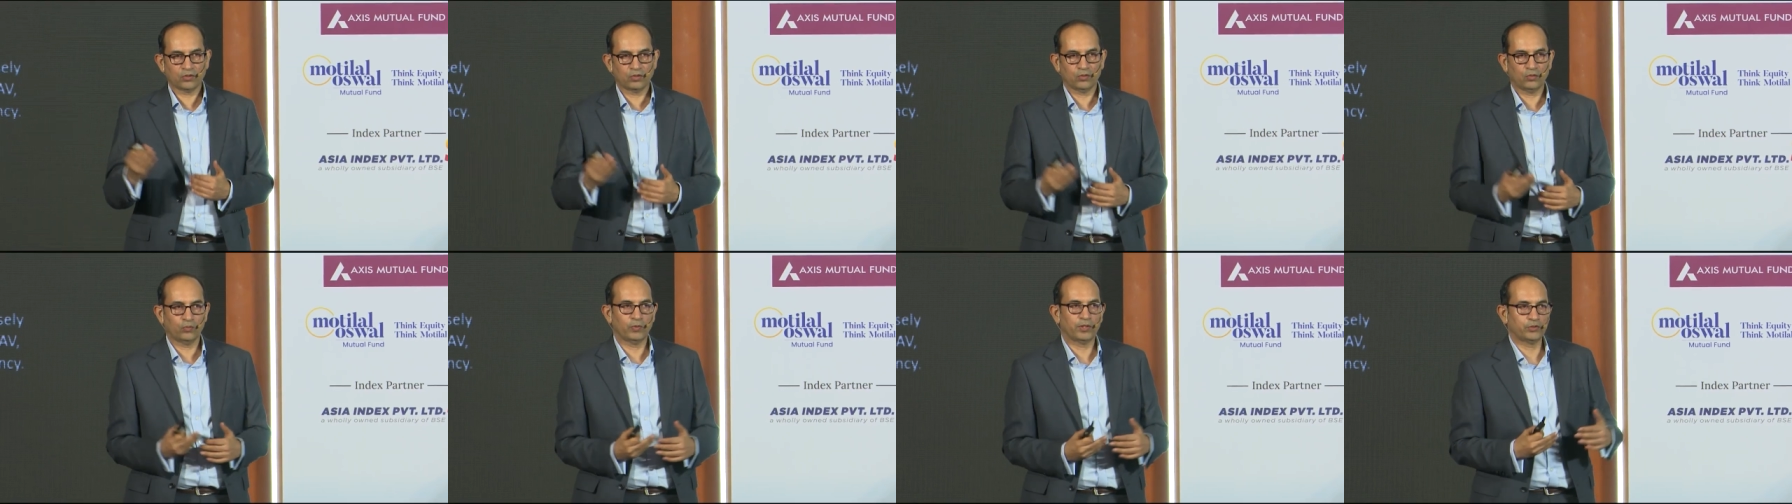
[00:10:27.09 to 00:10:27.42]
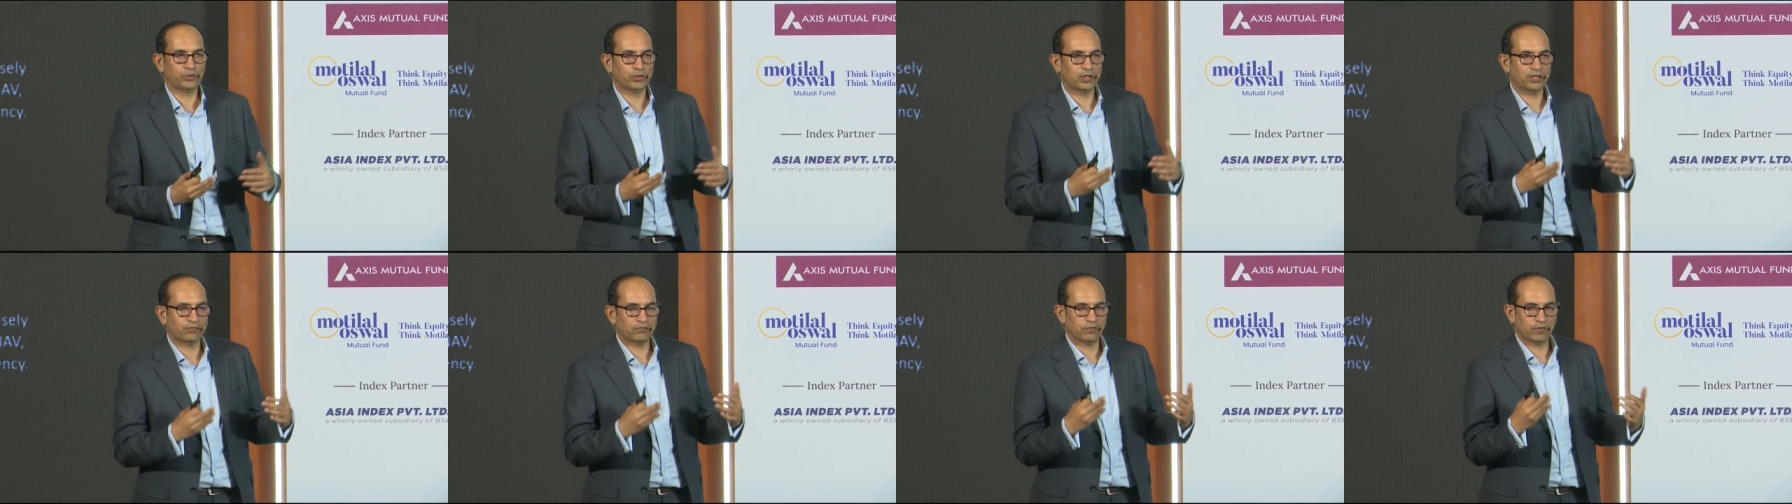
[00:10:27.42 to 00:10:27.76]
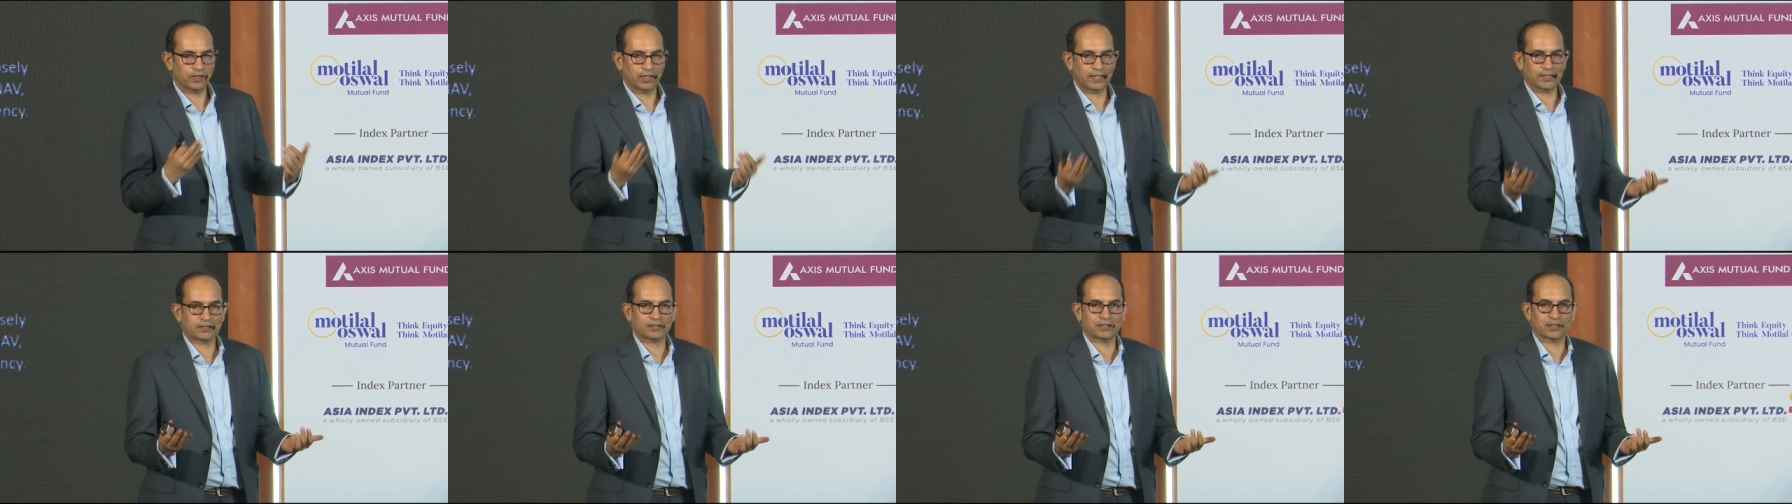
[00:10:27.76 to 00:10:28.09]
When you have
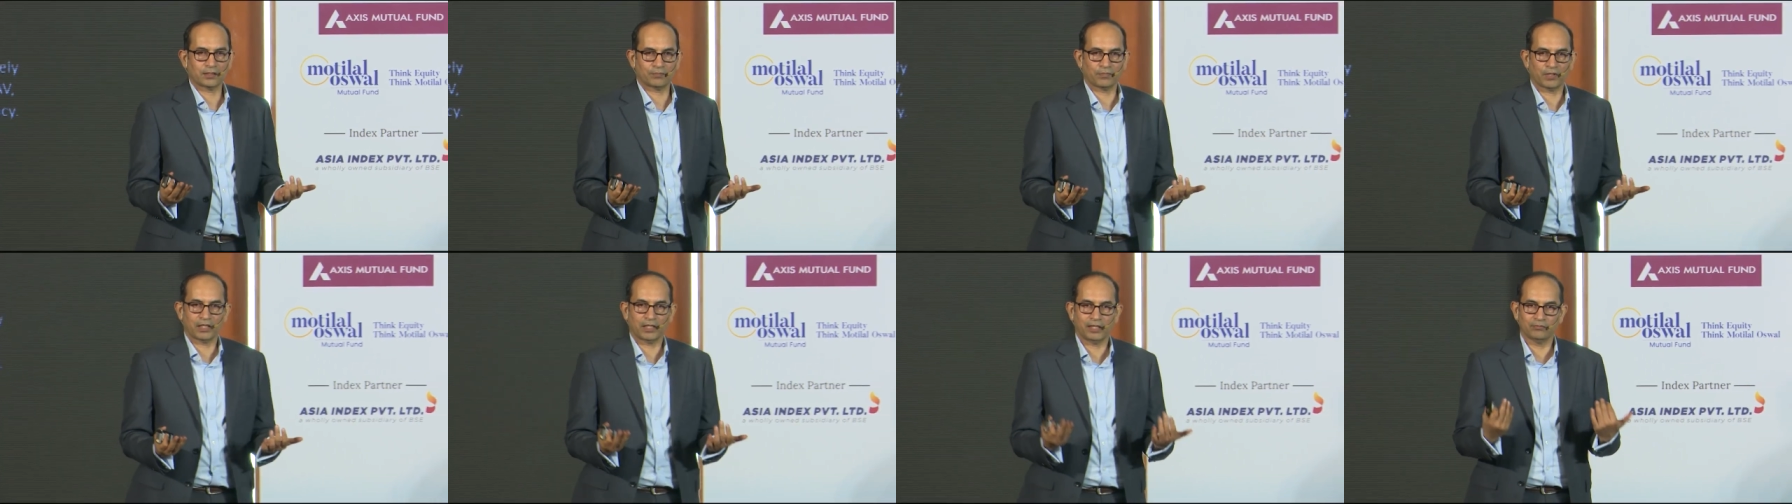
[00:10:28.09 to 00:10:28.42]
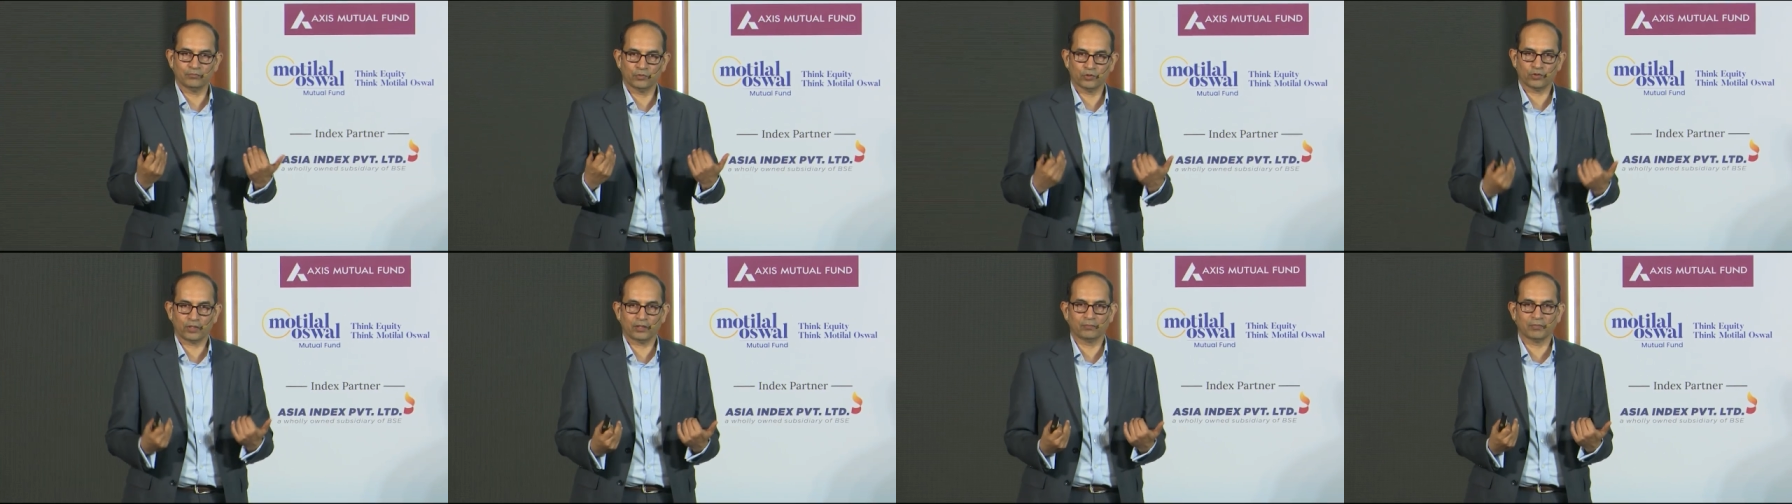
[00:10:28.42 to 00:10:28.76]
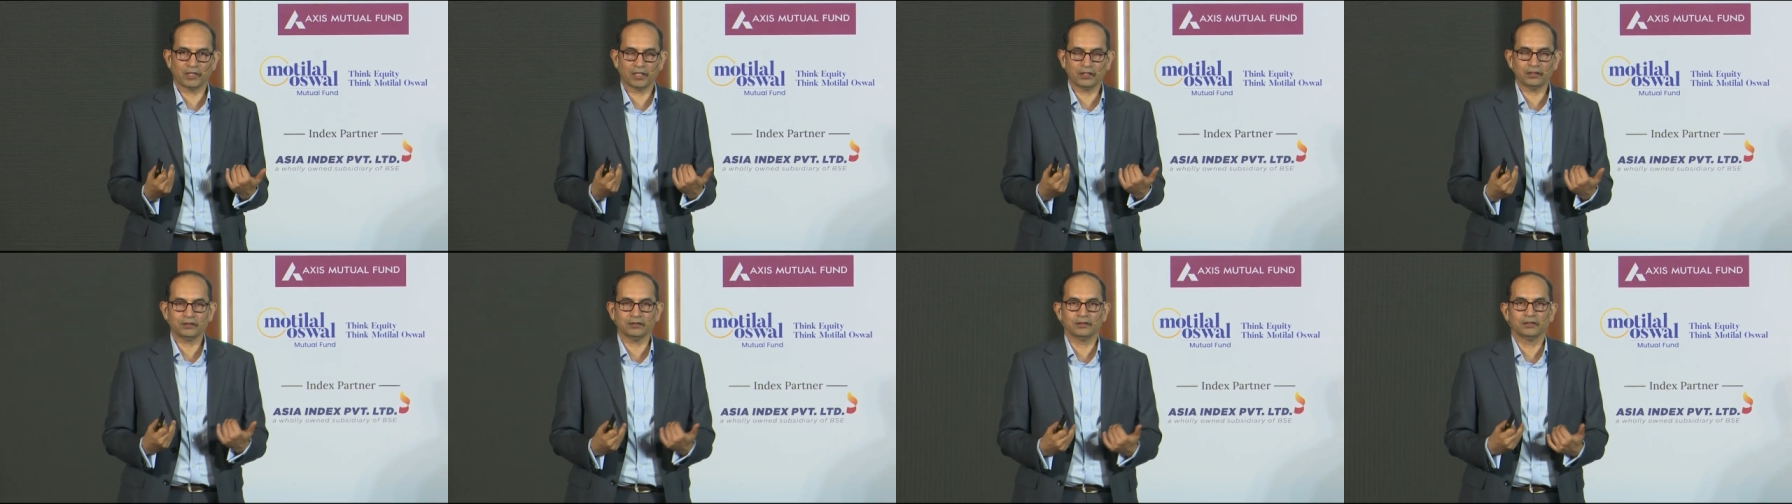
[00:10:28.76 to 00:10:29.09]
less supply, more
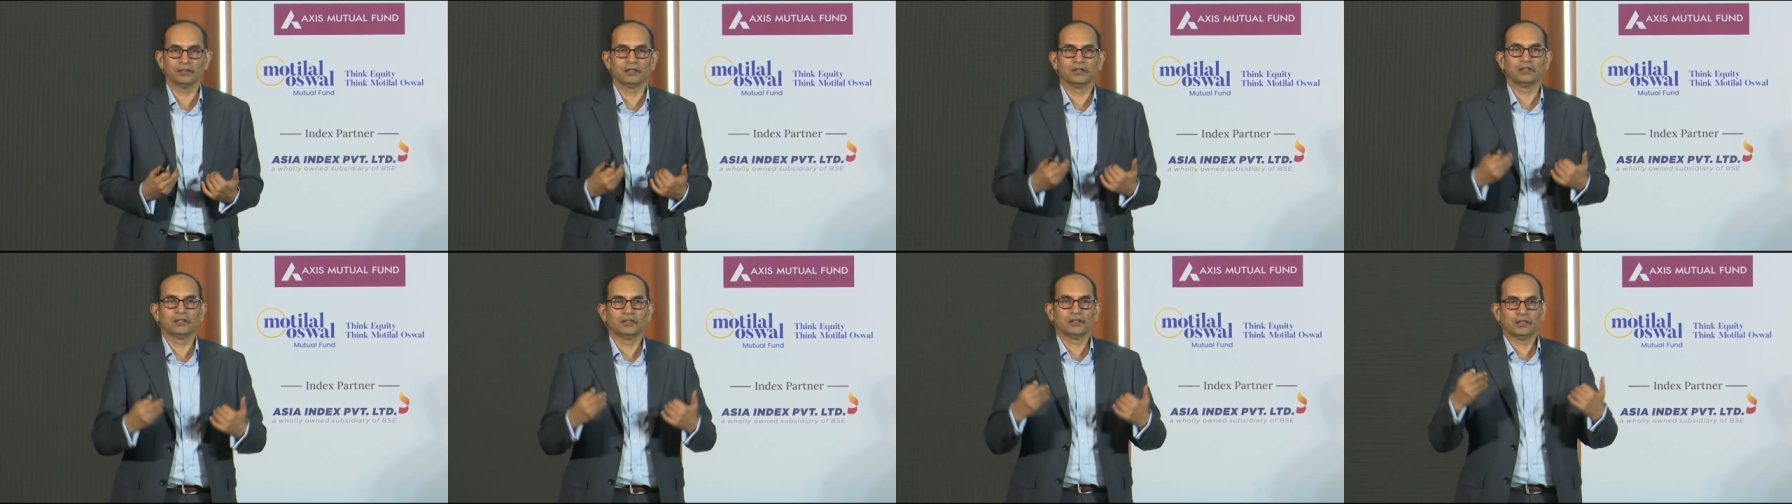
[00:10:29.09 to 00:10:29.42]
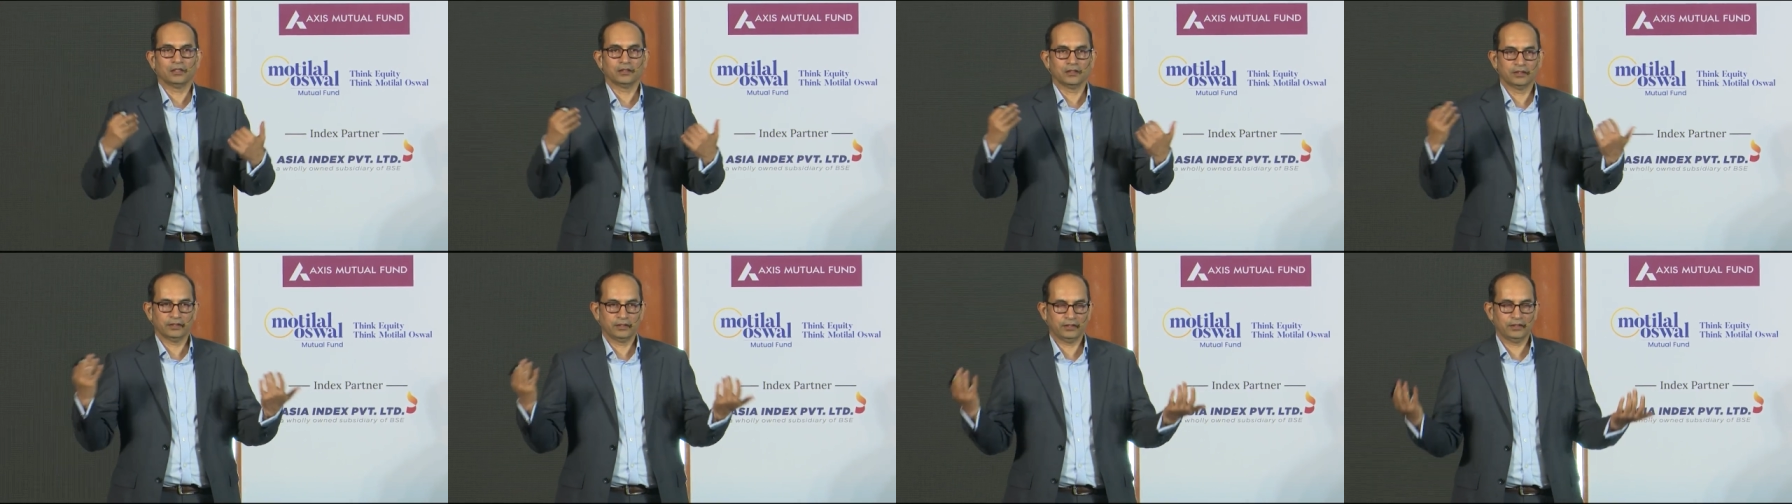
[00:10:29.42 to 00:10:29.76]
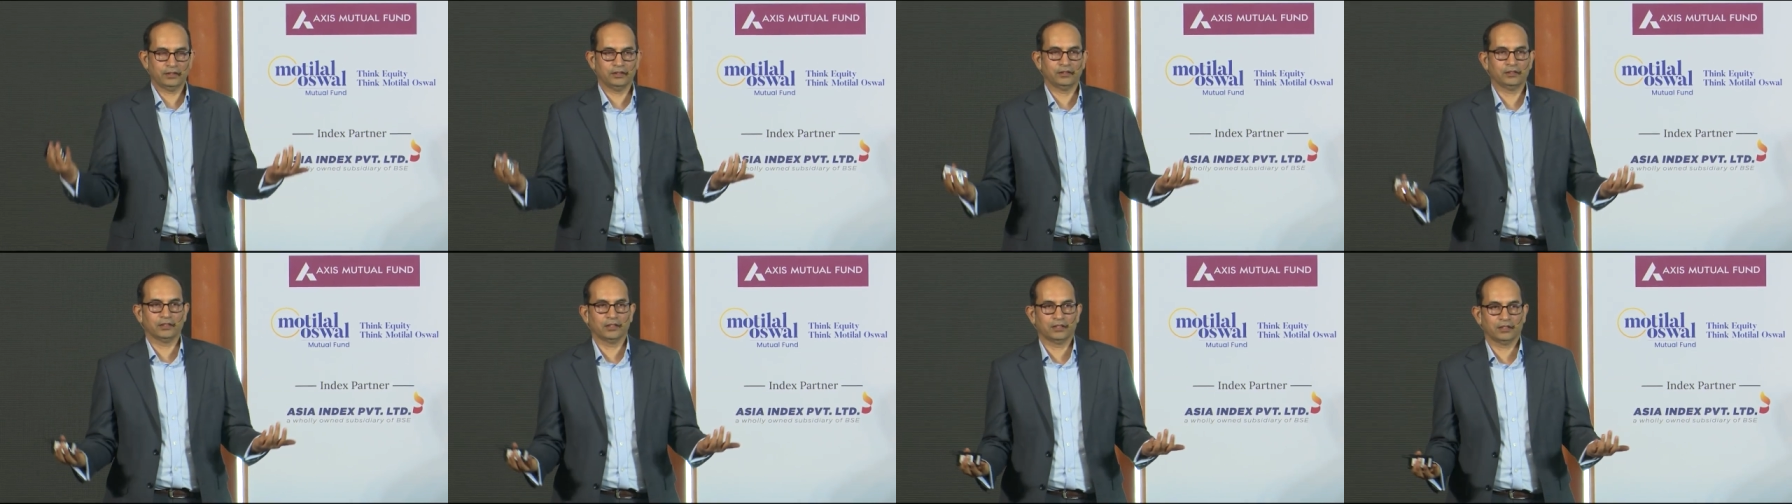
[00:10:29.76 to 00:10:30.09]
demand,
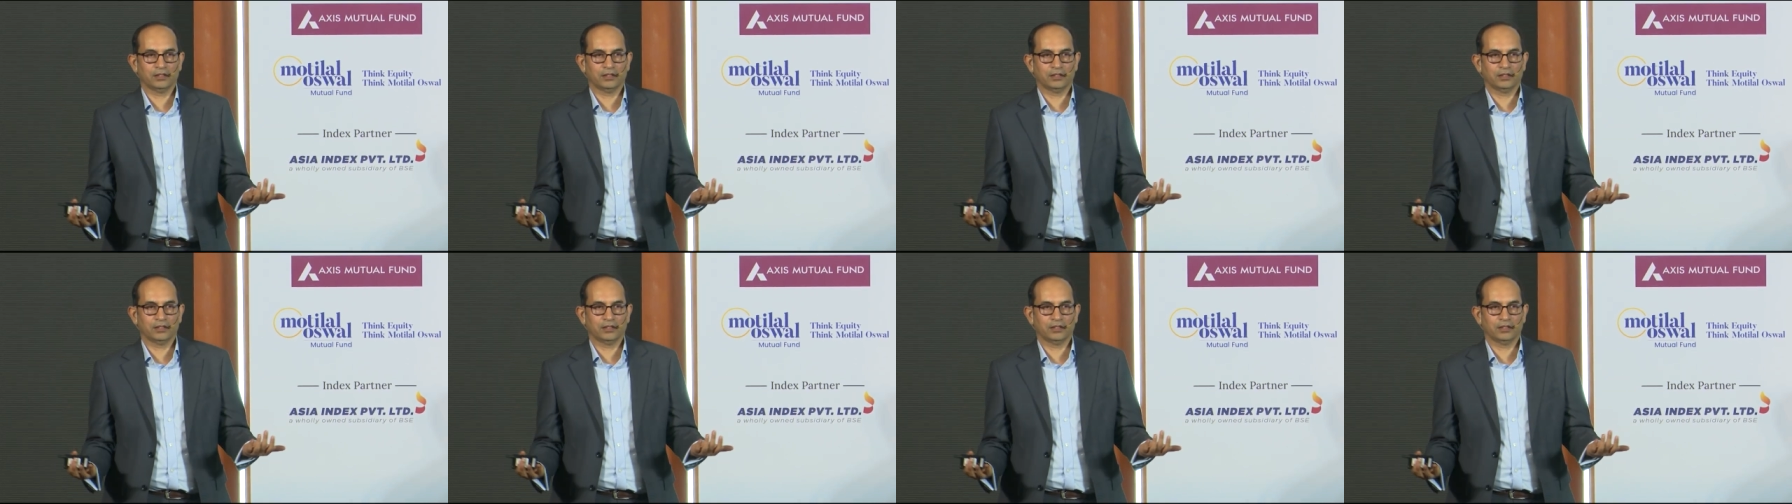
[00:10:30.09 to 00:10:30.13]
the